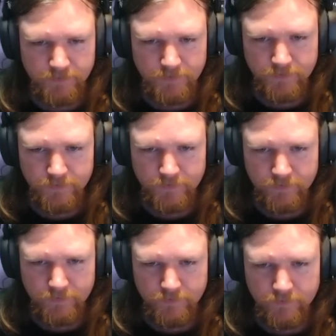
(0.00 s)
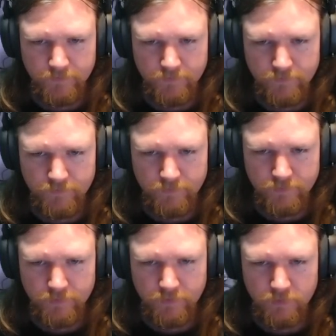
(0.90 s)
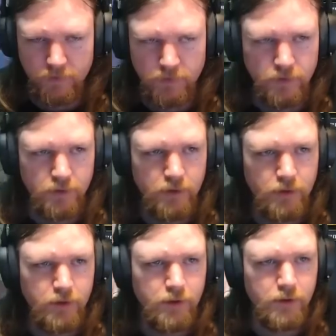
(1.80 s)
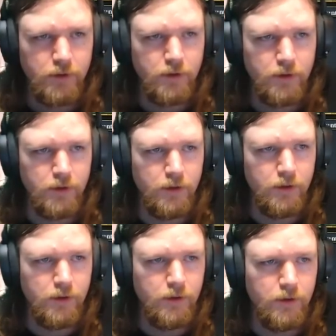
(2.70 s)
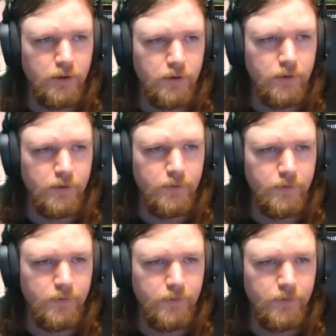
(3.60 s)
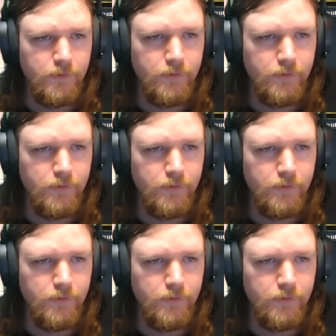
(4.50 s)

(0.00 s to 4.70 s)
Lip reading: Nothing is said.